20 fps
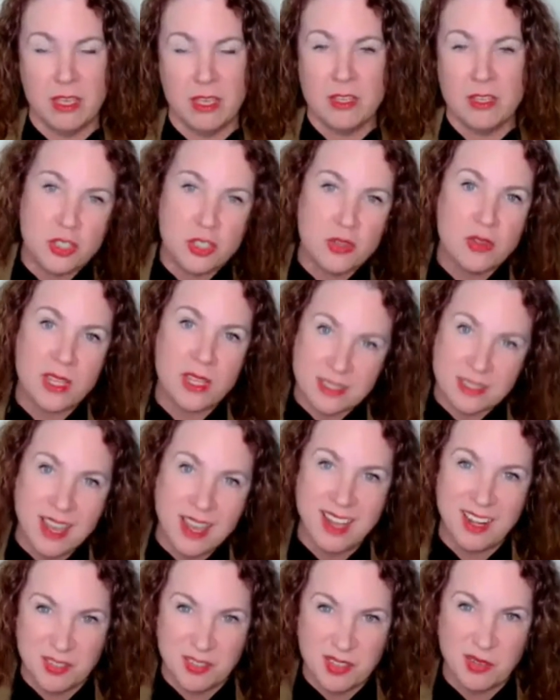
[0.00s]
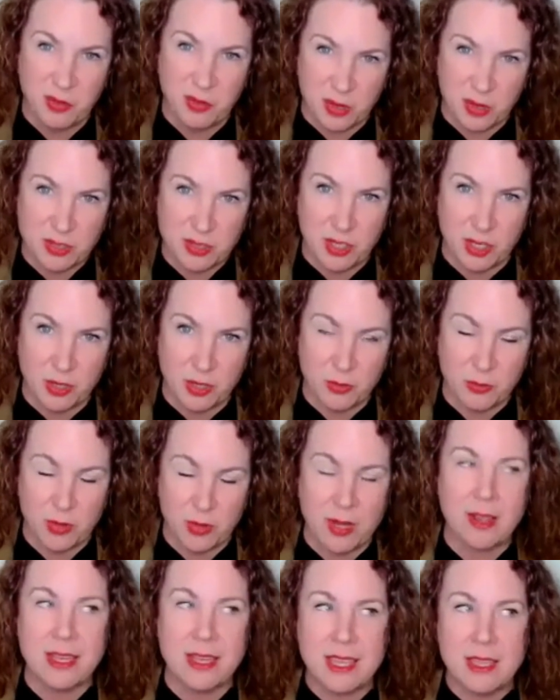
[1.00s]
So that's kind of different too.
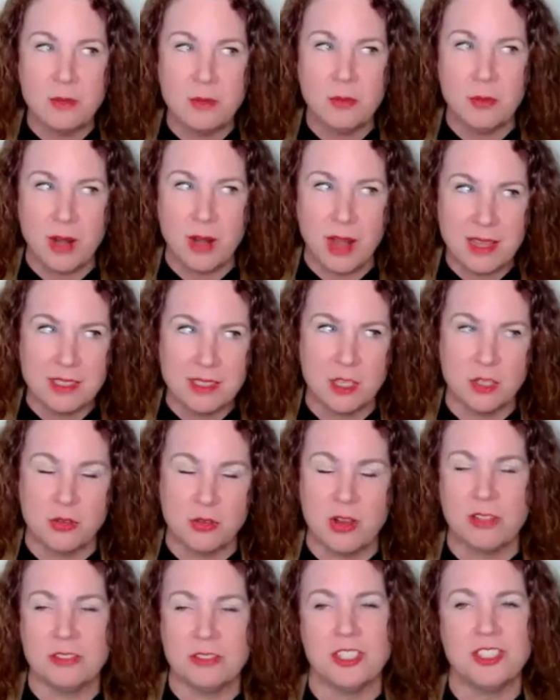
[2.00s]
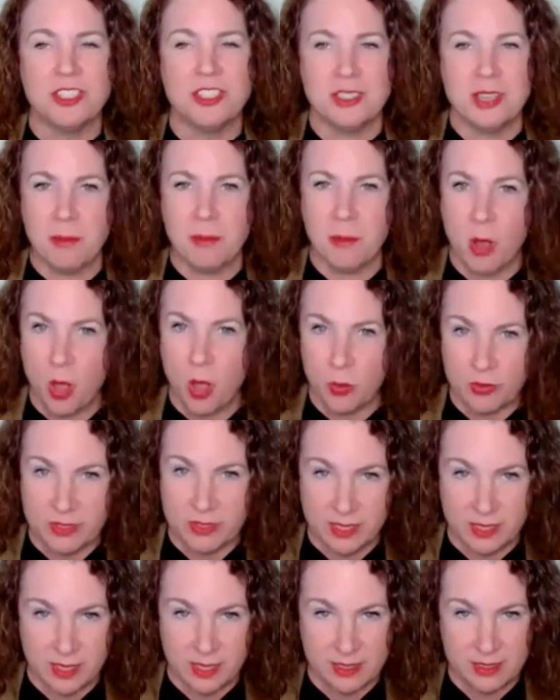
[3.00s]
And again, when I say trial judges, I'm always
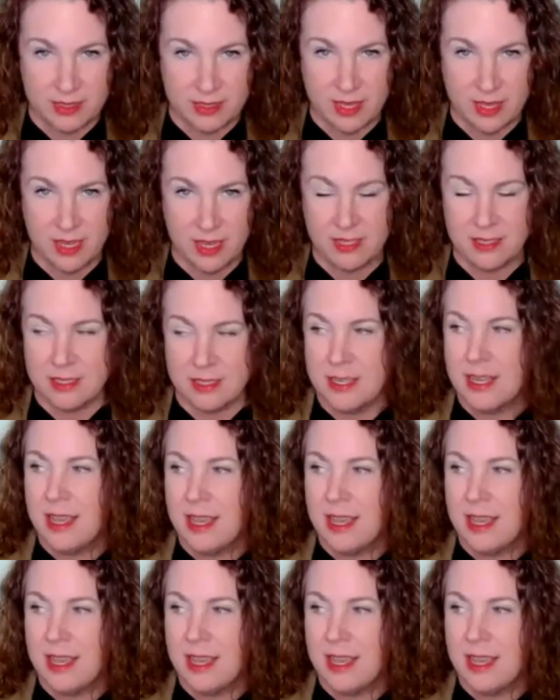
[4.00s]
thinking state.